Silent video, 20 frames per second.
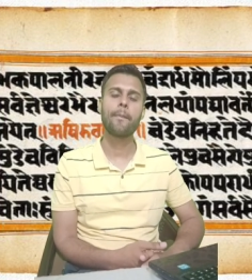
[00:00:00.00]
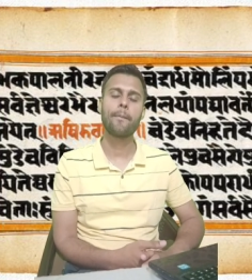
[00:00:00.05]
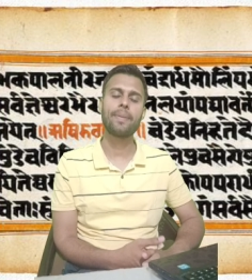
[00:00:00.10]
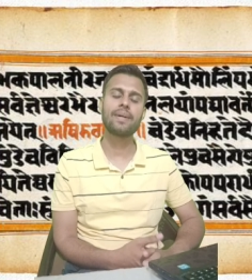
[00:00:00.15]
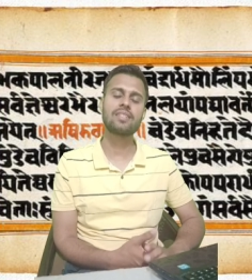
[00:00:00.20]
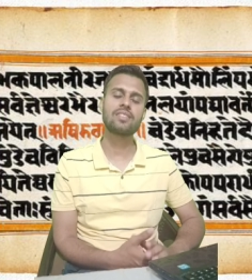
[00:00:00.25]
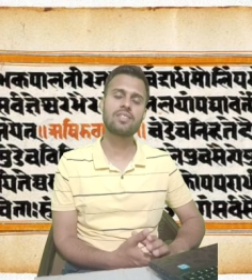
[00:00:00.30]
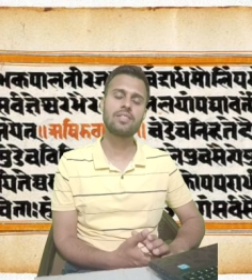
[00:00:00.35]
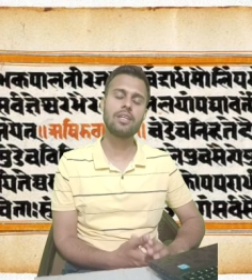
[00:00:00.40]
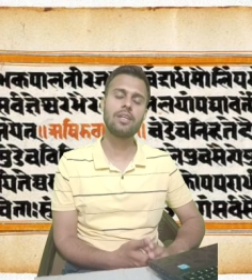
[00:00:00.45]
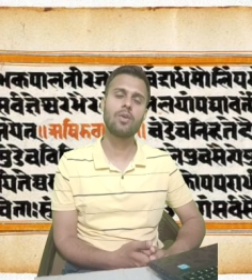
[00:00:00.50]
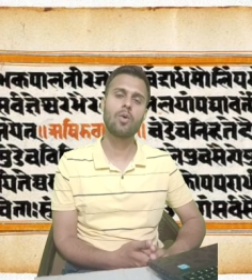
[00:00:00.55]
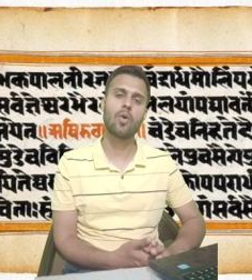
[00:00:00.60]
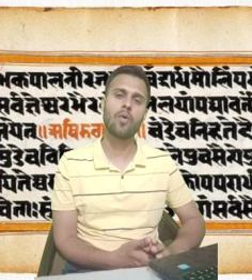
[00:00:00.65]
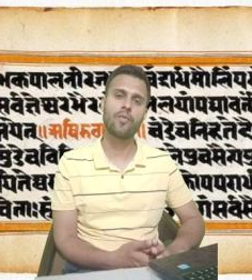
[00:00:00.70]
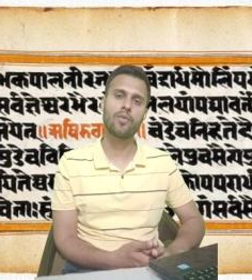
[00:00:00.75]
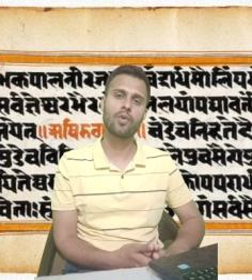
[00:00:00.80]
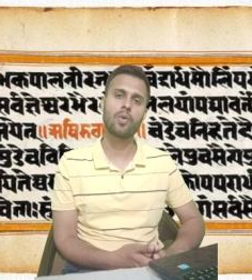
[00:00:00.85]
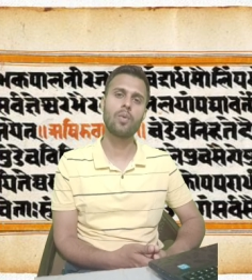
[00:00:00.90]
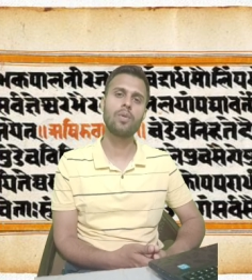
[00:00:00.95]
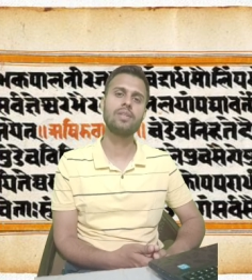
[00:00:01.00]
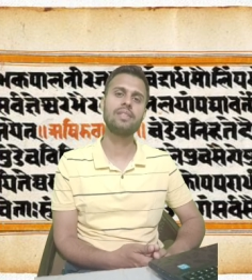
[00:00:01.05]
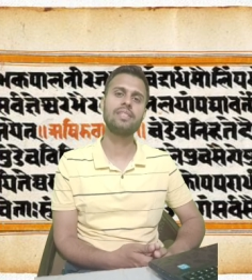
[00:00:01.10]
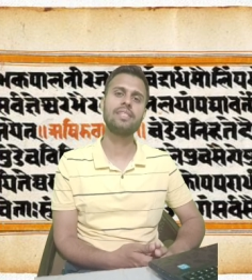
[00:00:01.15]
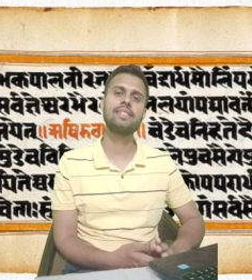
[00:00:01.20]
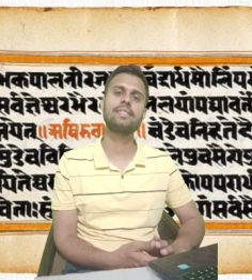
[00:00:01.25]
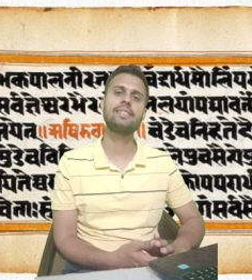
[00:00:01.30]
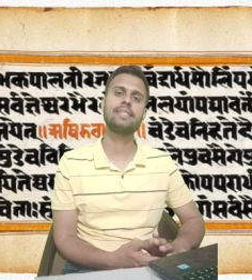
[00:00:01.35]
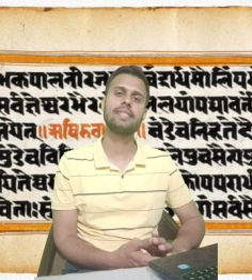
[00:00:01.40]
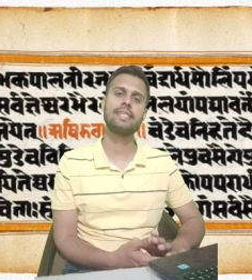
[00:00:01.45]
But still, overall,
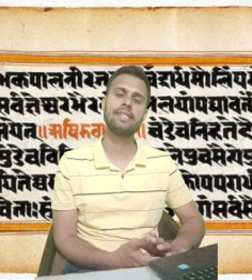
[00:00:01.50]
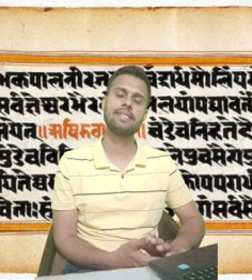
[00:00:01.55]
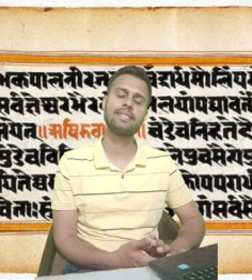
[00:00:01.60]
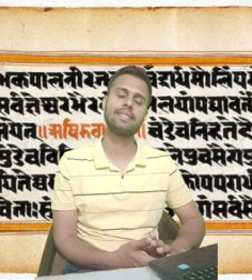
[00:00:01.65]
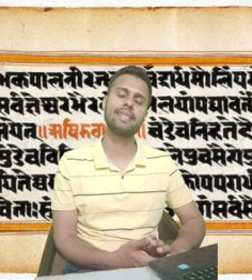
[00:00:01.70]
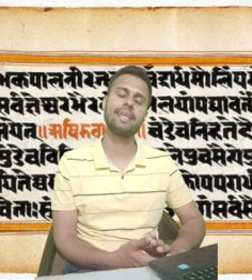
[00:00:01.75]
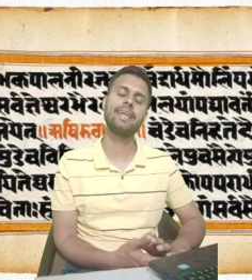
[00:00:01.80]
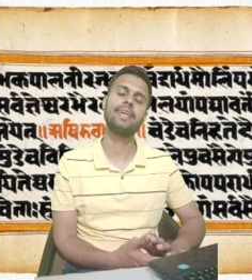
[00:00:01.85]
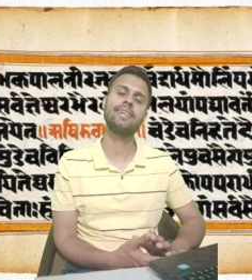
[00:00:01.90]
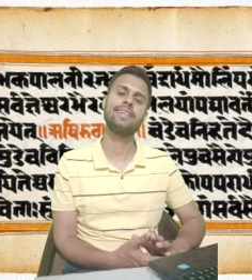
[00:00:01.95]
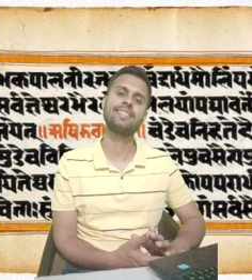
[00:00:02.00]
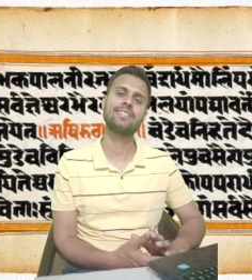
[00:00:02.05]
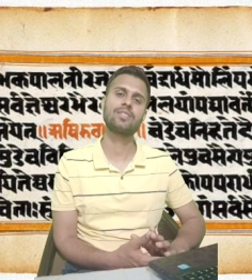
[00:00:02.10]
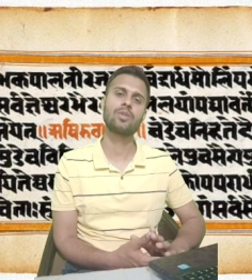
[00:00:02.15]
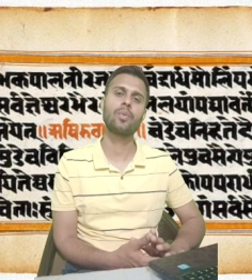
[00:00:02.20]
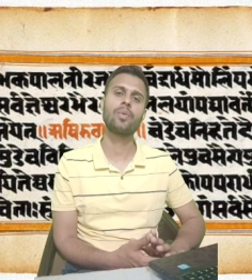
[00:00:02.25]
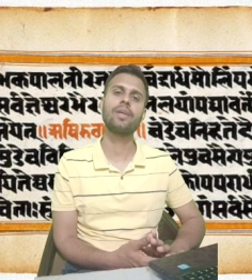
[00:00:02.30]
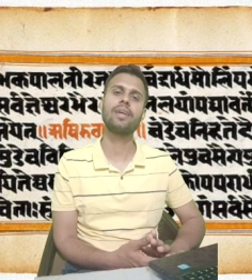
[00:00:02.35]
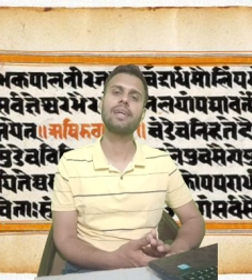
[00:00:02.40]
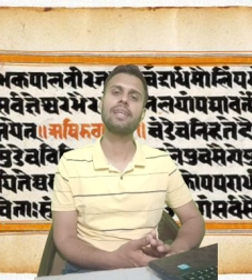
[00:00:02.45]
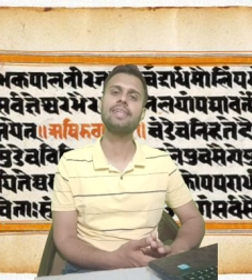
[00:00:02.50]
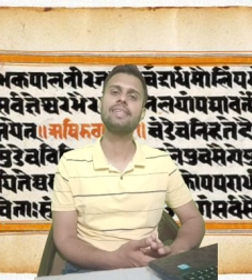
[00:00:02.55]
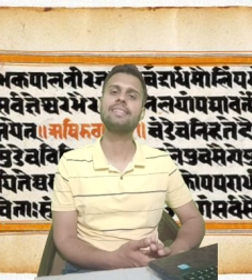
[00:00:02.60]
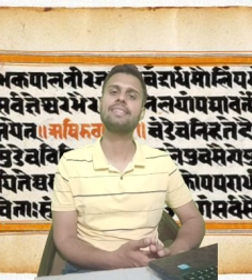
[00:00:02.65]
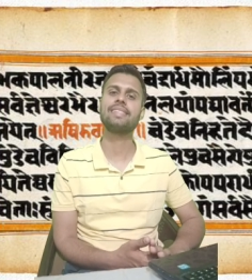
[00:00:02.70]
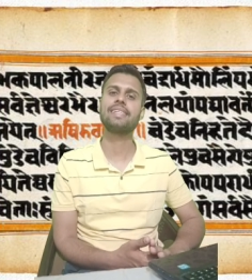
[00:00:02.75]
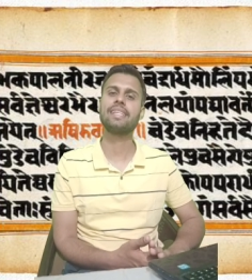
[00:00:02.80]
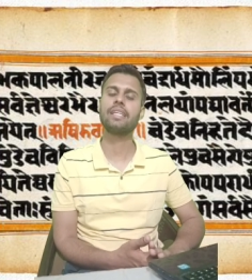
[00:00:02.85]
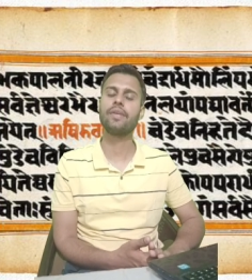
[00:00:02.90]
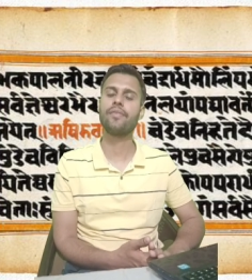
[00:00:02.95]
this is a historically
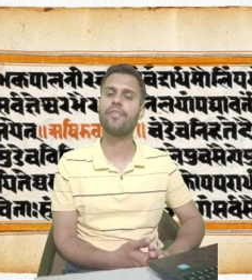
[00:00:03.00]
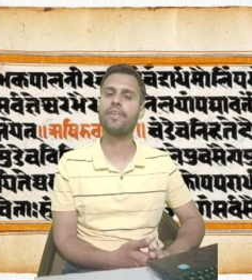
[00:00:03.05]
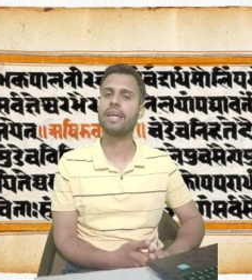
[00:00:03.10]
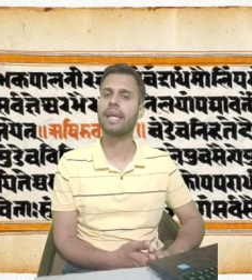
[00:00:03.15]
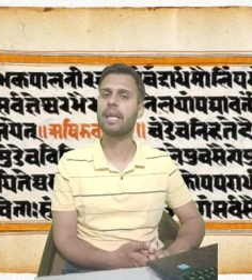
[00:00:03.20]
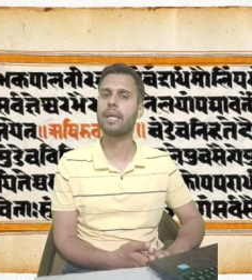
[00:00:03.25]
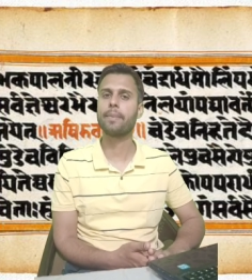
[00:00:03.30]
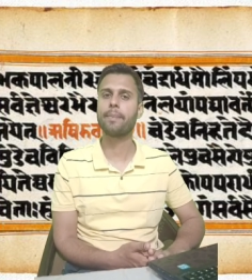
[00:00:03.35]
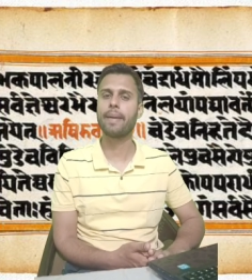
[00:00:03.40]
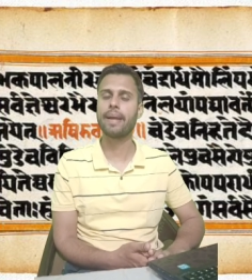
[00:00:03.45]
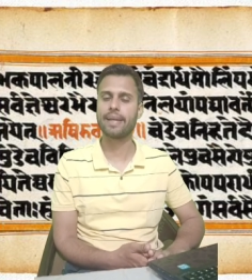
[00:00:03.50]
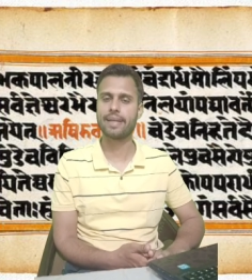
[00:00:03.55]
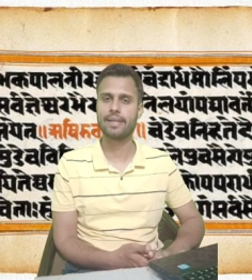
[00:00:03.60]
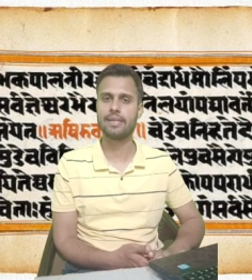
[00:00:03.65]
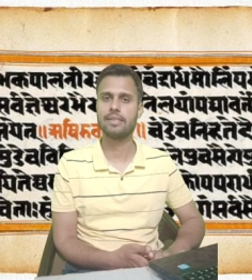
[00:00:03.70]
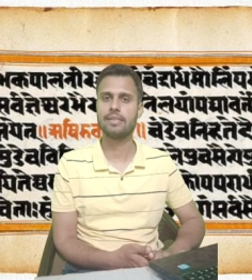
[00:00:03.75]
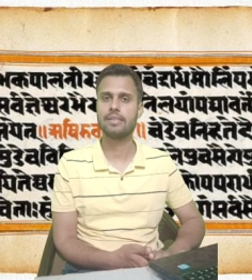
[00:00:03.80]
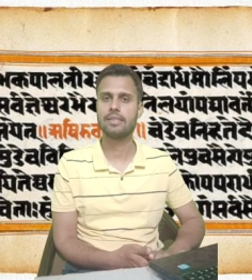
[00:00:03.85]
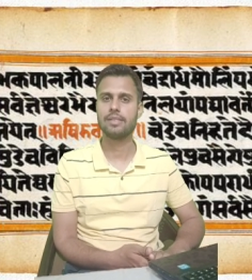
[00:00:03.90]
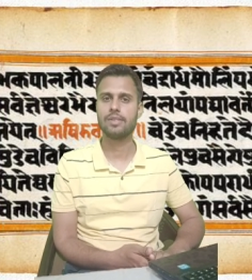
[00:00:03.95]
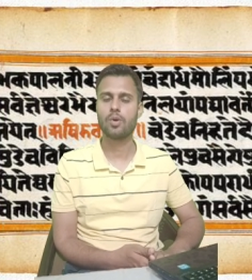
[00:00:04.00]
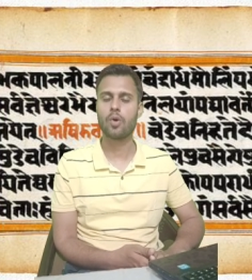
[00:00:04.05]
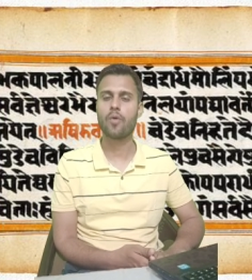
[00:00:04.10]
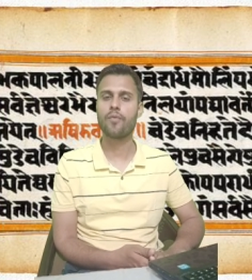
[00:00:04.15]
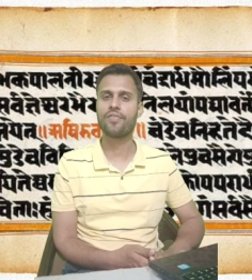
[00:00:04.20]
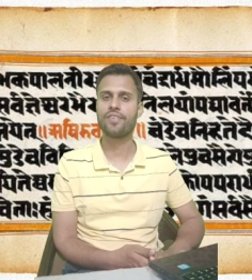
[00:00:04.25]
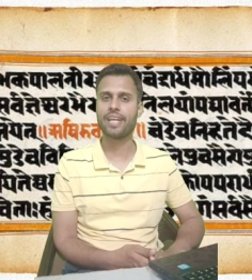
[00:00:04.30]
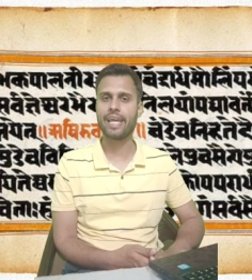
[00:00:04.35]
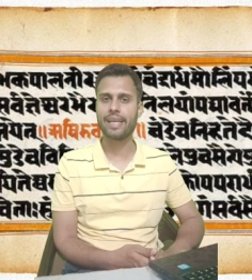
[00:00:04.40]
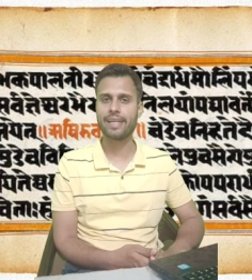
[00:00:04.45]
significant battle
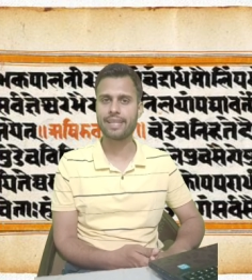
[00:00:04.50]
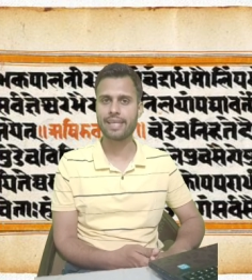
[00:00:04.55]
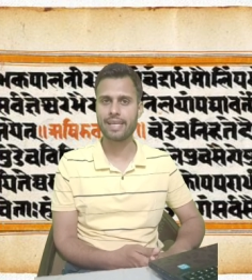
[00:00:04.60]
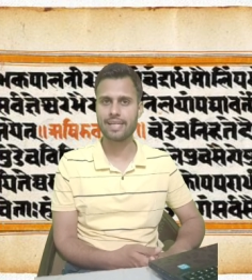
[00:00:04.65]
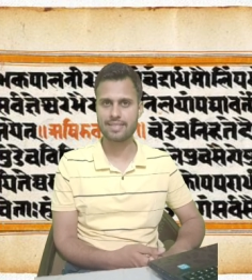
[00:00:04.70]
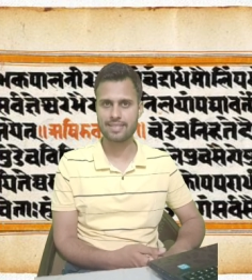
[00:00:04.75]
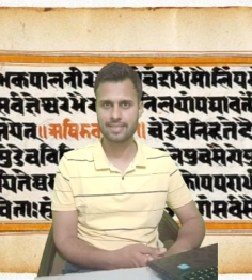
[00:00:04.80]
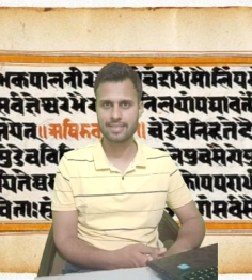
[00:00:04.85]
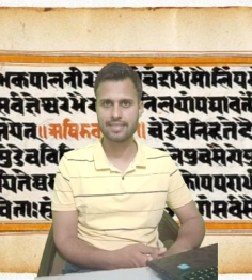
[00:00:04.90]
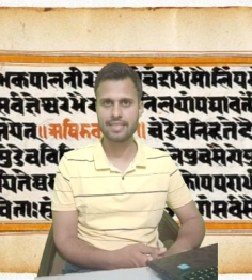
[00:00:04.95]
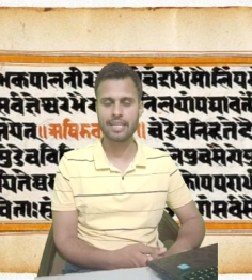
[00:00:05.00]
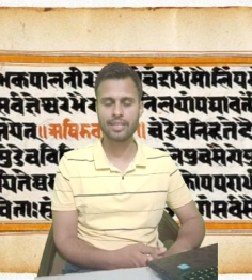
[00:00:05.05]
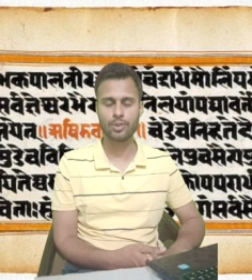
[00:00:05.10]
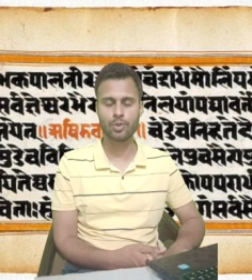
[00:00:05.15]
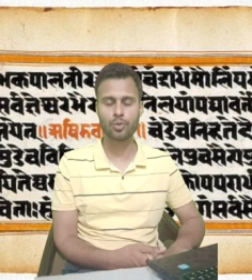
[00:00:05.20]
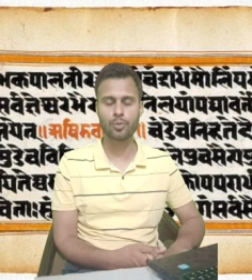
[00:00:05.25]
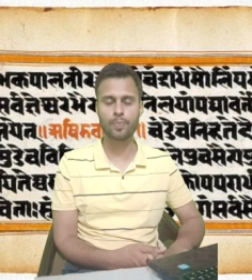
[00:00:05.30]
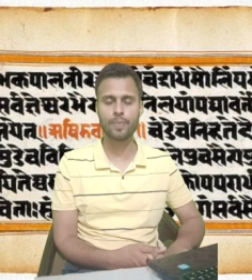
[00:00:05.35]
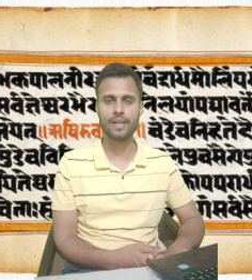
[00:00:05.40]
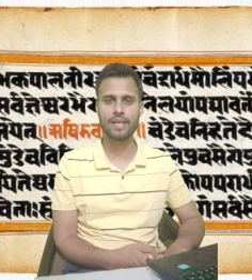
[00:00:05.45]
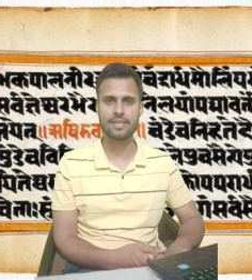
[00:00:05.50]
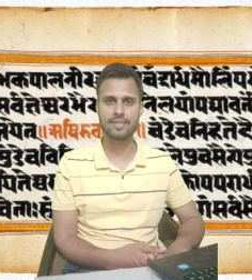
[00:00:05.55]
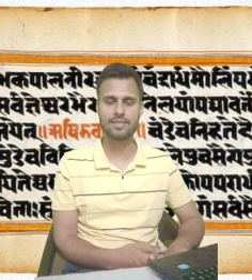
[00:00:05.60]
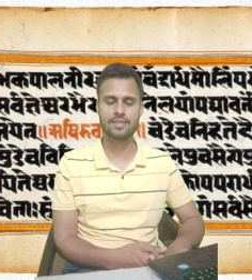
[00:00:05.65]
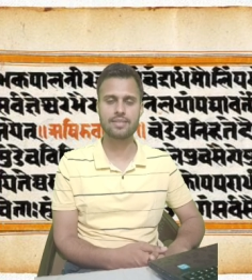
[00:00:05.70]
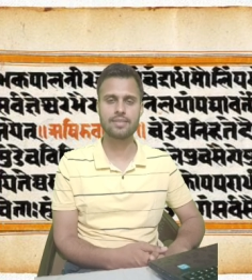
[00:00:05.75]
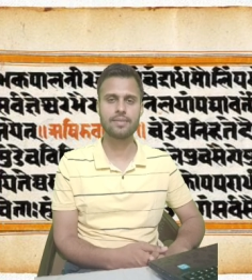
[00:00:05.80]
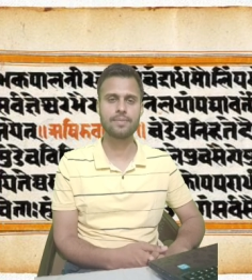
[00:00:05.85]
of 10 kings that took place.